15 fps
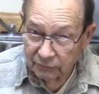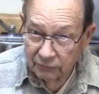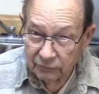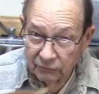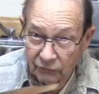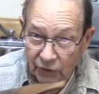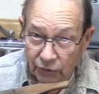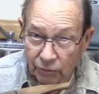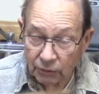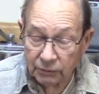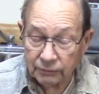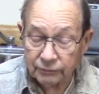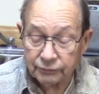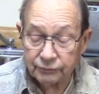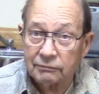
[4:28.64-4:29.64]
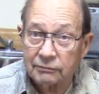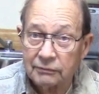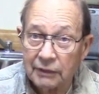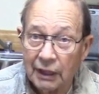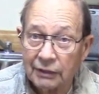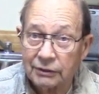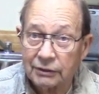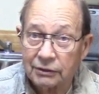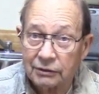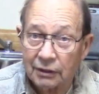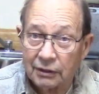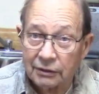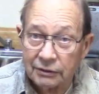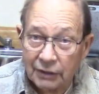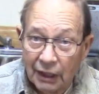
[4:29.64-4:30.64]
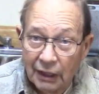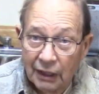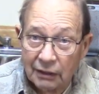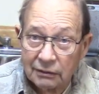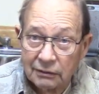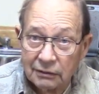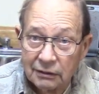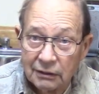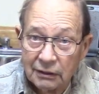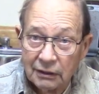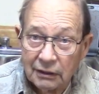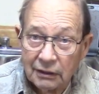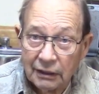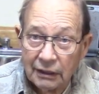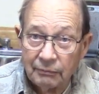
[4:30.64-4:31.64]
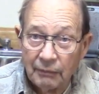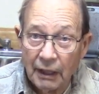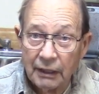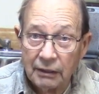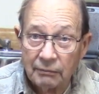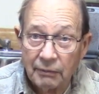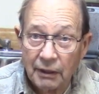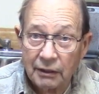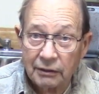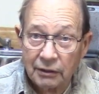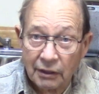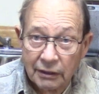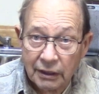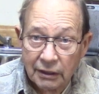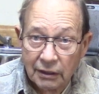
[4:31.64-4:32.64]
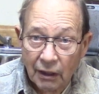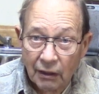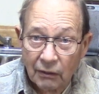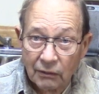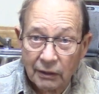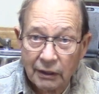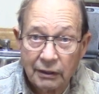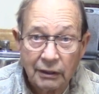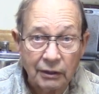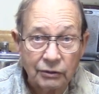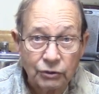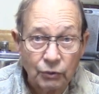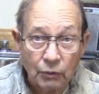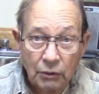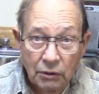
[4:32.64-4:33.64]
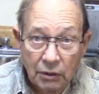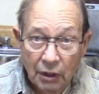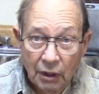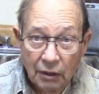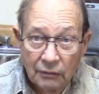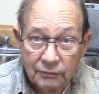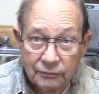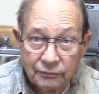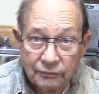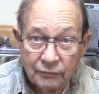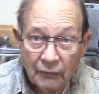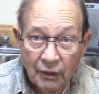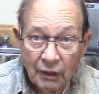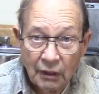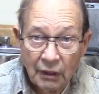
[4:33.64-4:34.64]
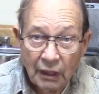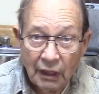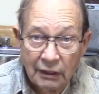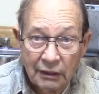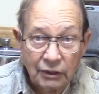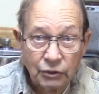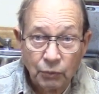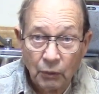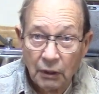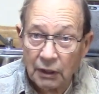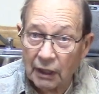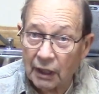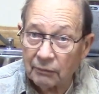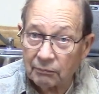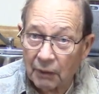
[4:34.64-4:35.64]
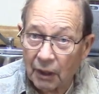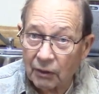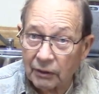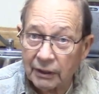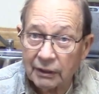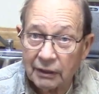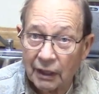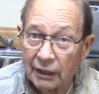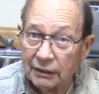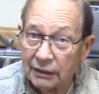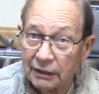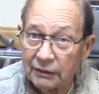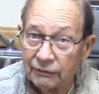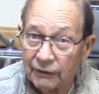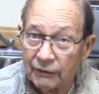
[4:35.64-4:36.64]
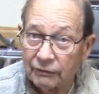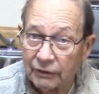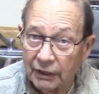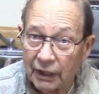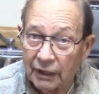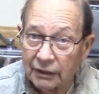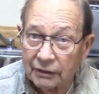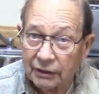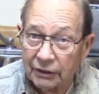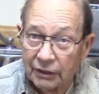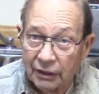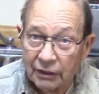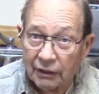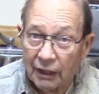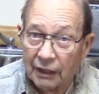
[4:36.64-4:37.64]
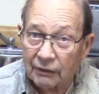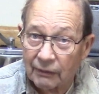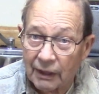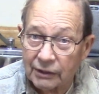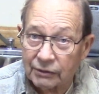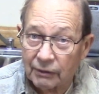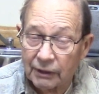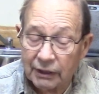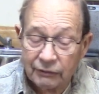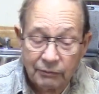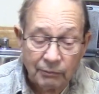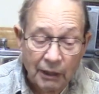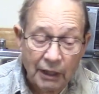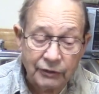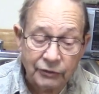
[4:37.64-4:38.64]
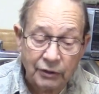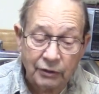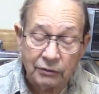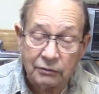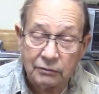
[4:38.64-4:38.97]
This one. As it turns out, he made a better turkey call than he did a squirrel call. And this one I bought in 1958, the year I graduated from high school.